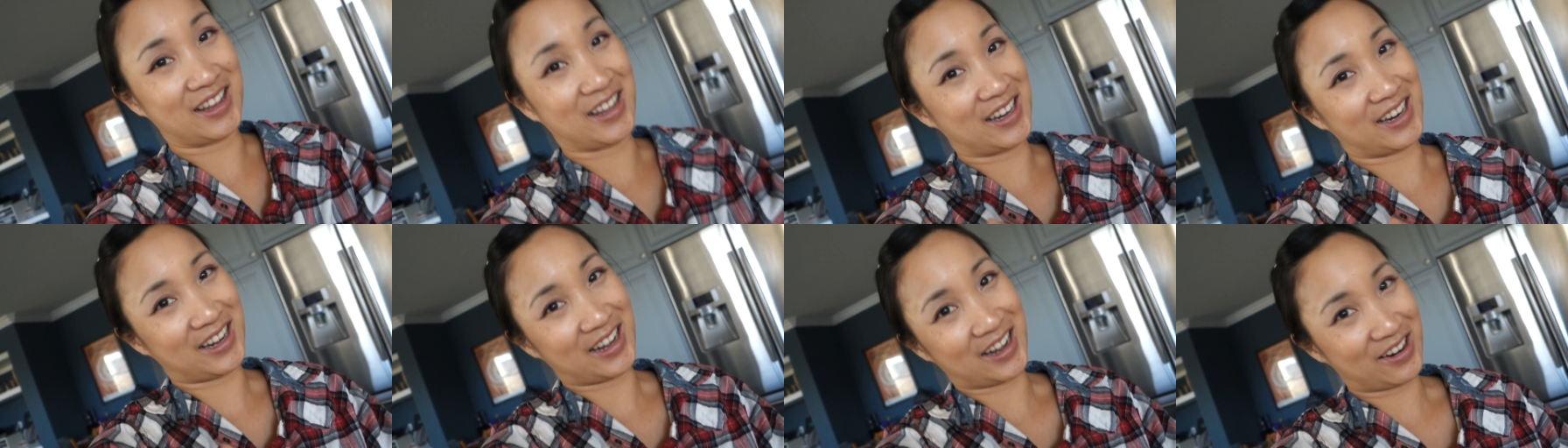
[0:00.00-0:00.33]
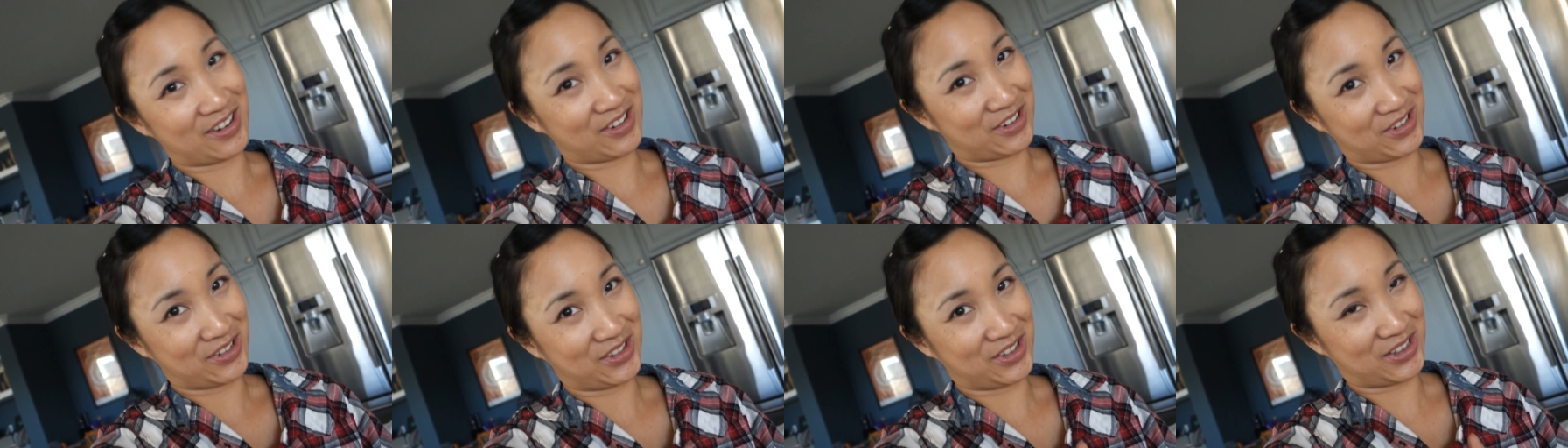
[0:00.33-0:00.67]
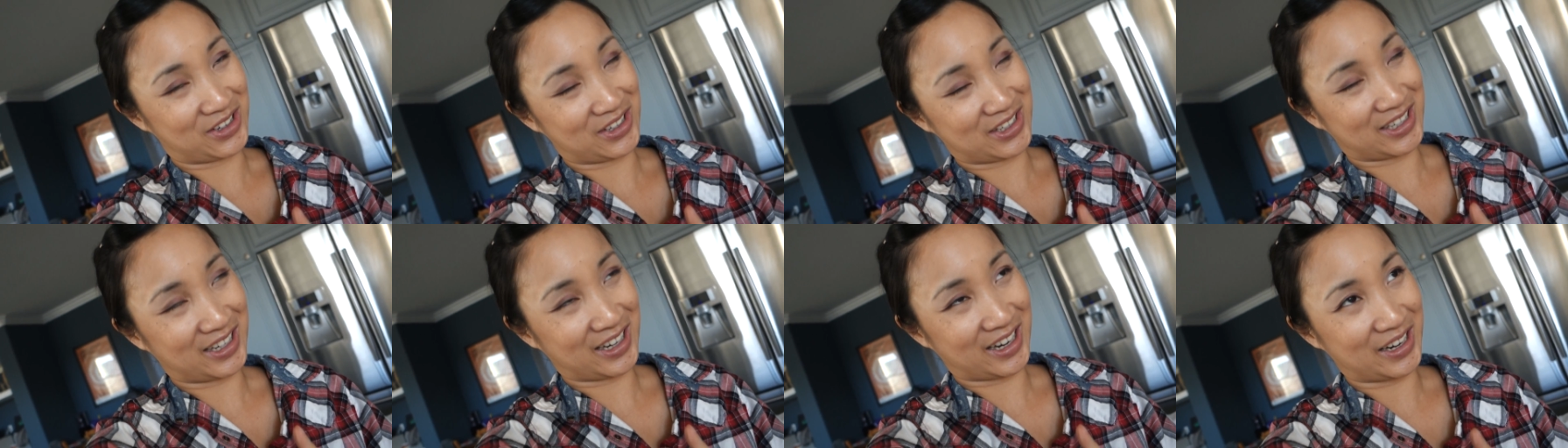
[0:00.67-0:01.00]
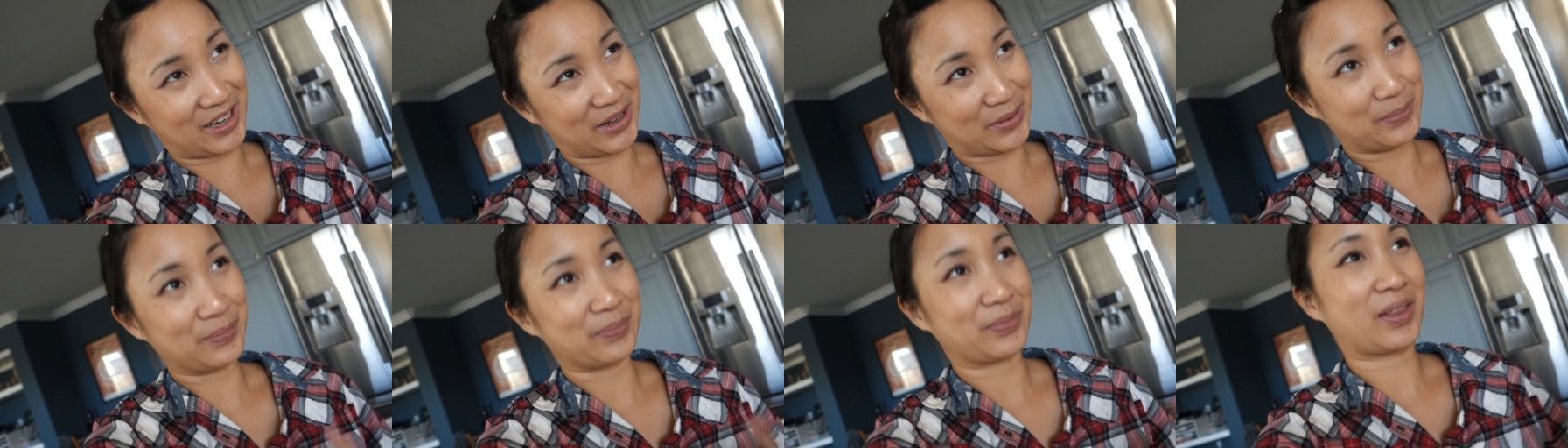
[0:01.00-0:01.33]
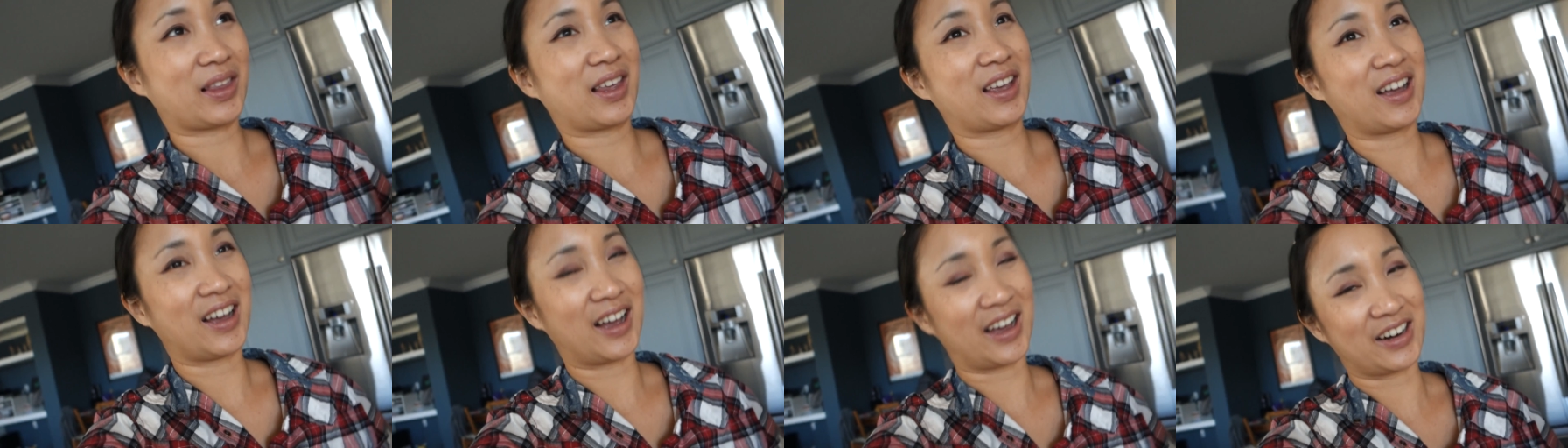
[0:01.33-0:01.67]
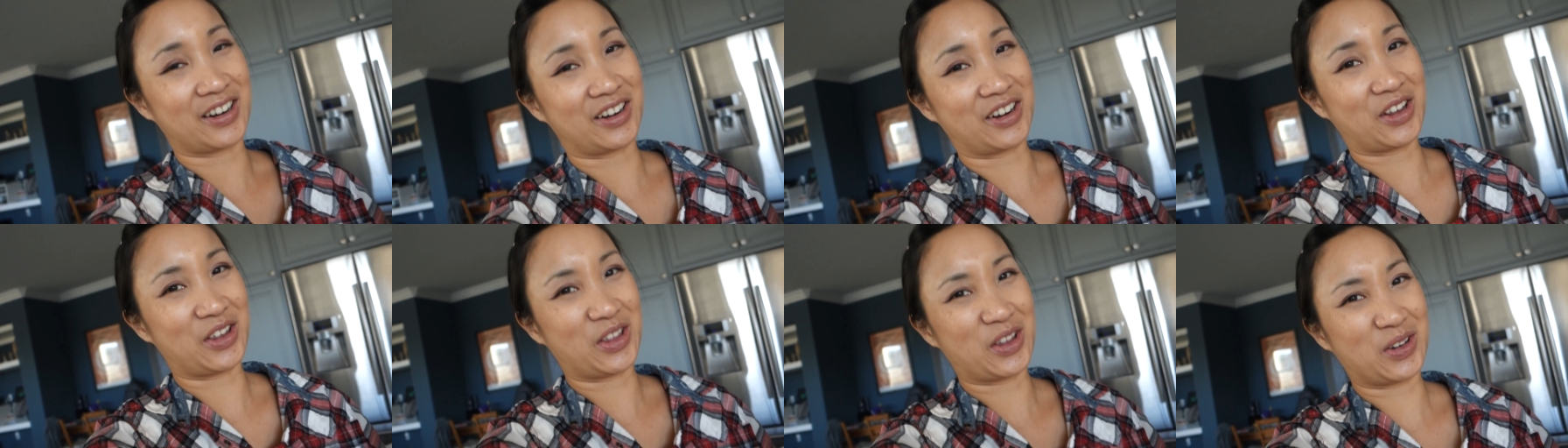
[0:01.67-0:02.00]
that I got earlier today. I
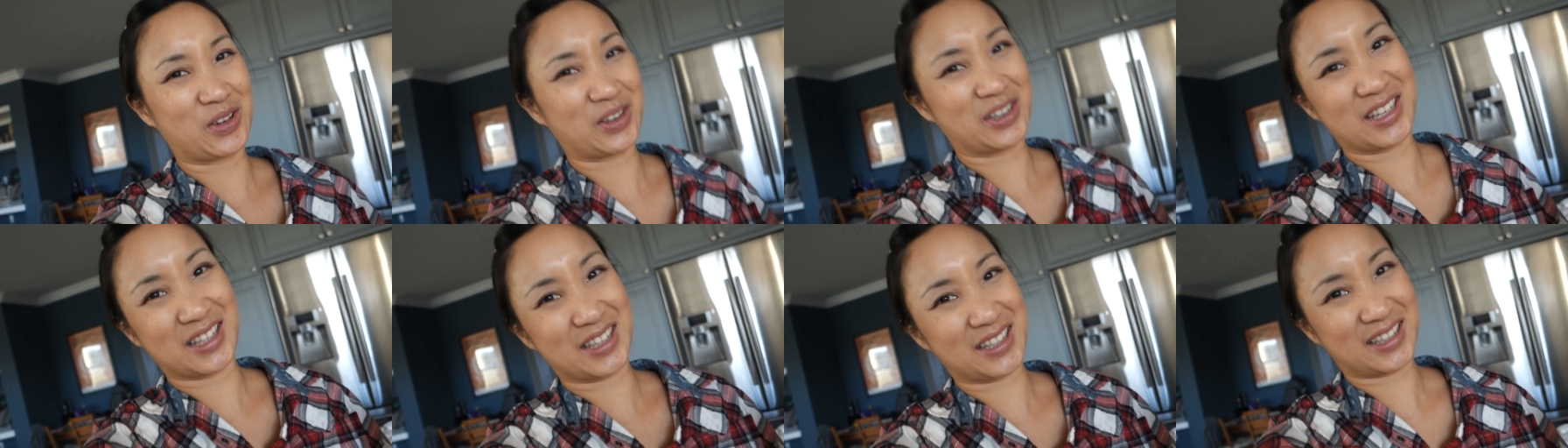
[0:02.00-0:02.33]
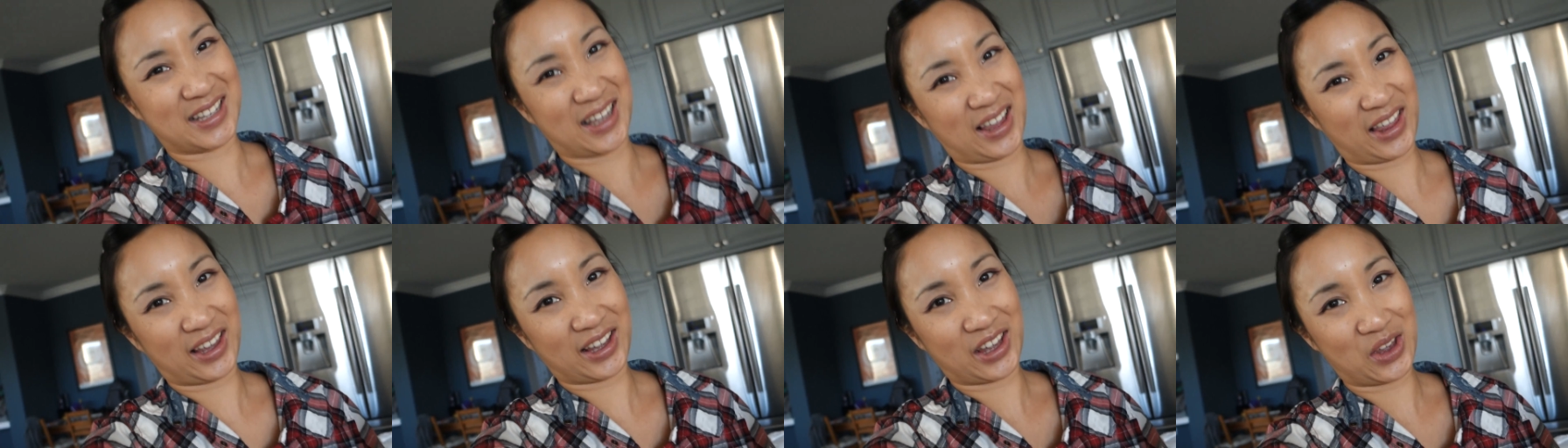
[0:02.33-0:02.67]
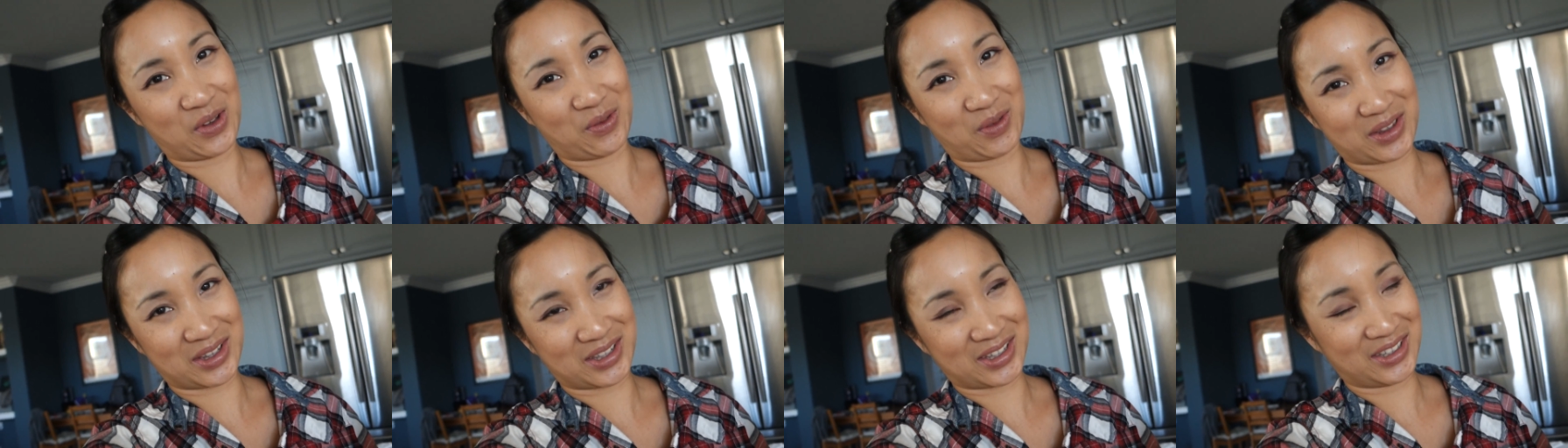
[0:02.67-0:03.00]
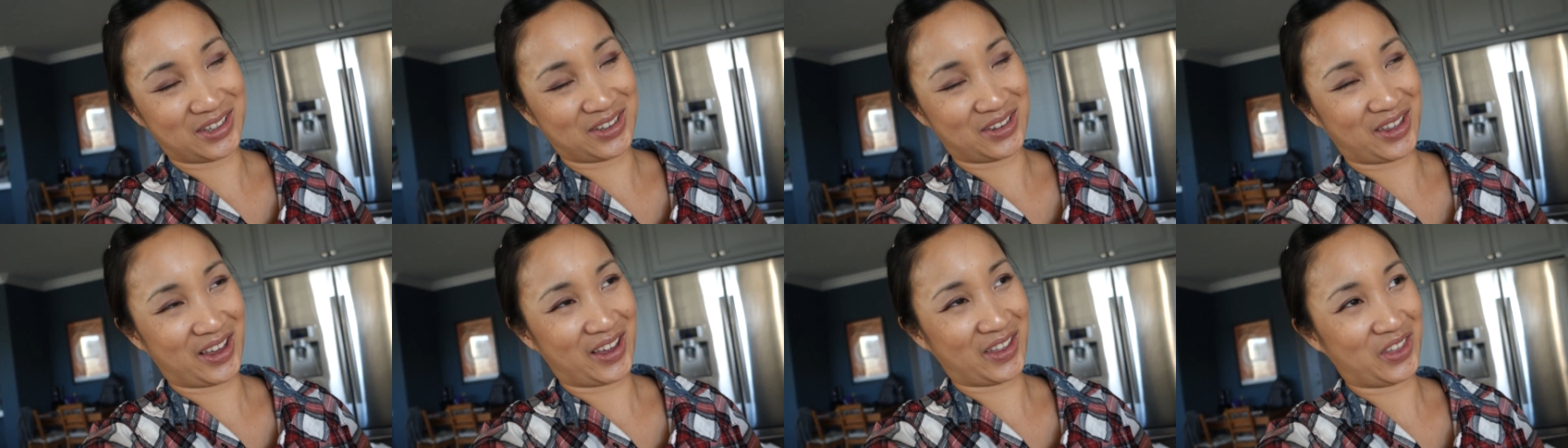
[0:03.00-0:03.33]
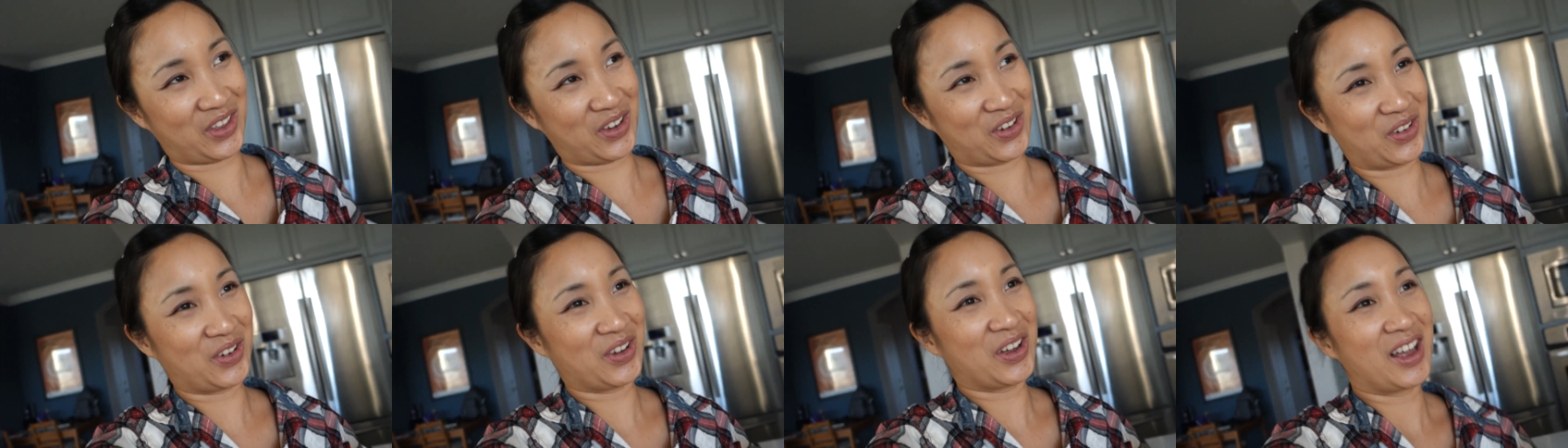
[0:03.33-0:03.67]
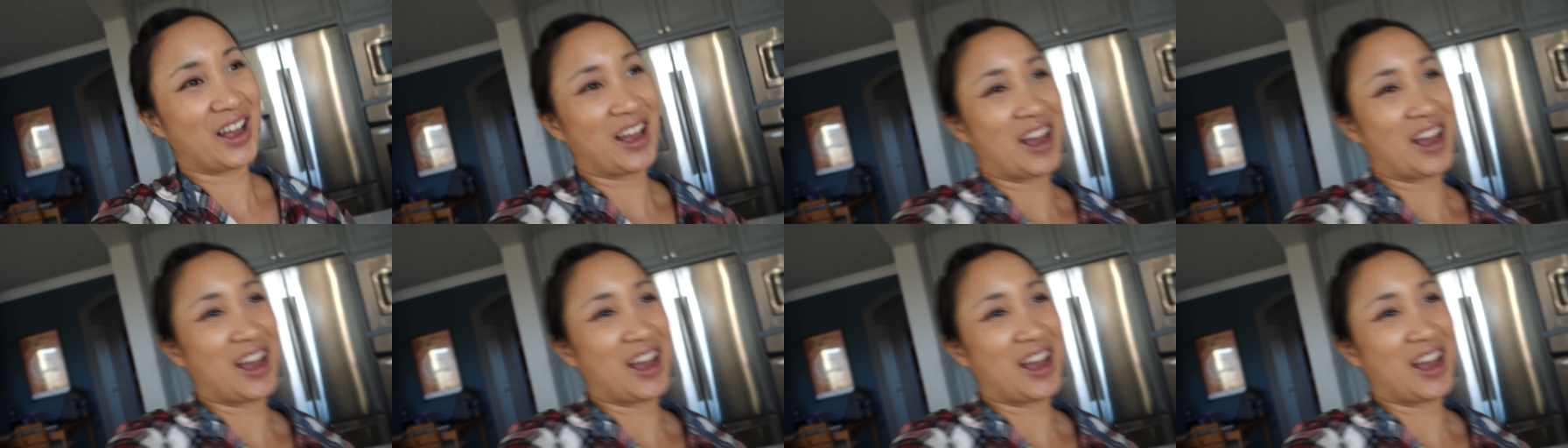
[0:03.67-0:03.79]
don't know though, it doesn't sound like he wants to do that though.